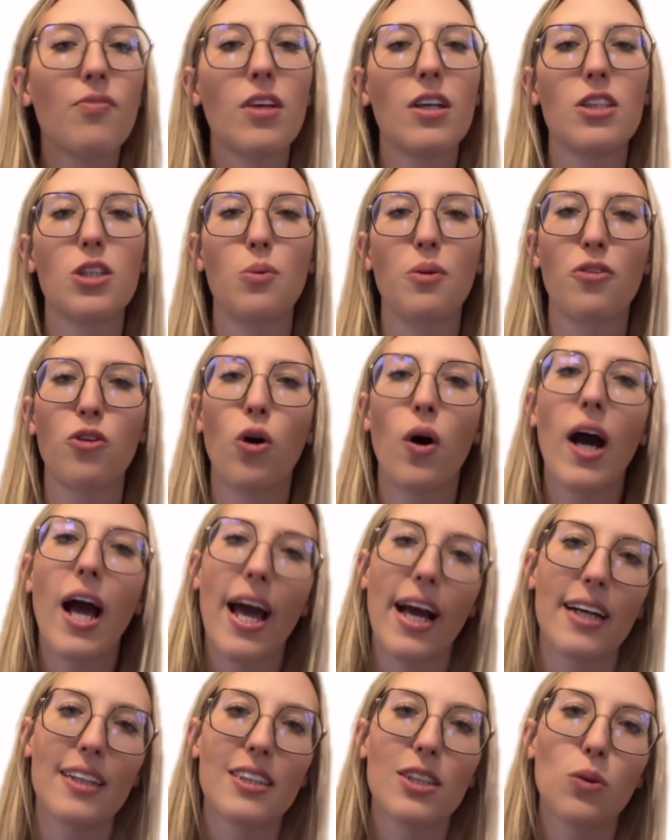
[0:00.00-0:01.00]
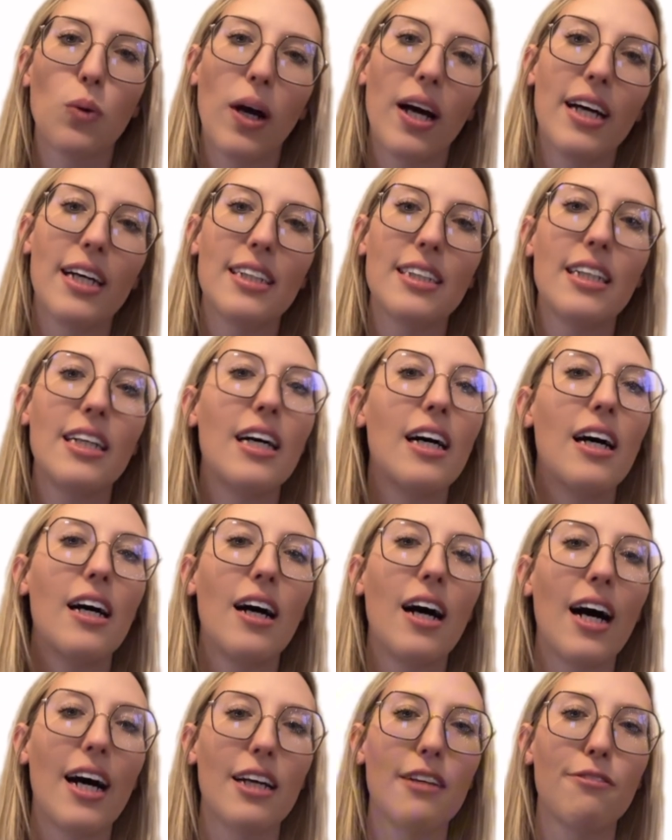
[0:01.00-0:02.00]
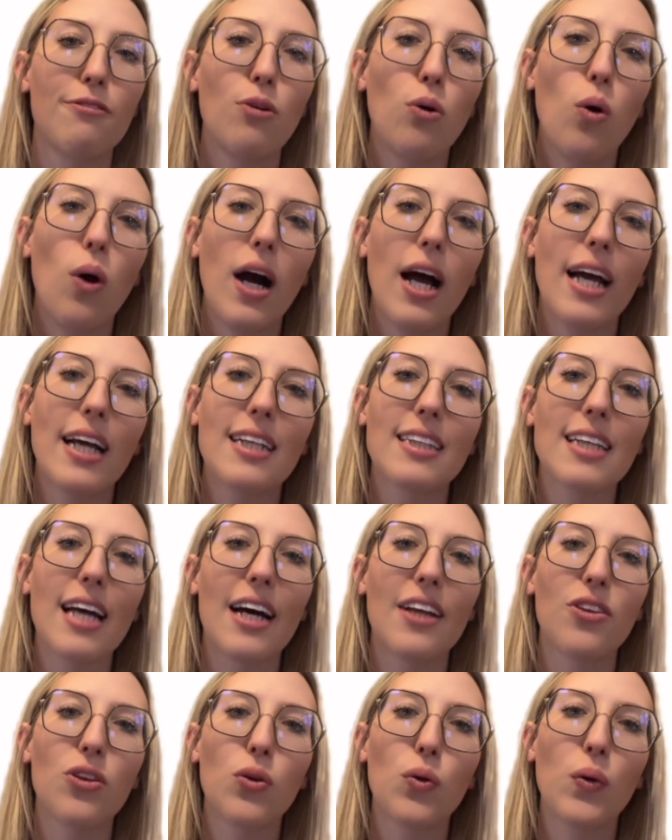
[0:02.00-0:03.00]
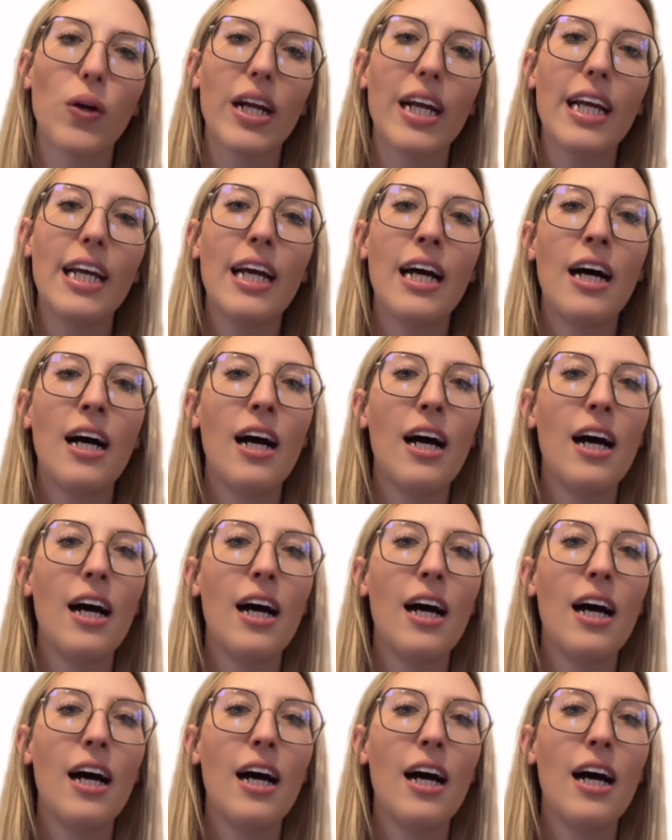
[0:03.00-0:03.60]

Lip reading: So we've got x squared, add 4x, add 3.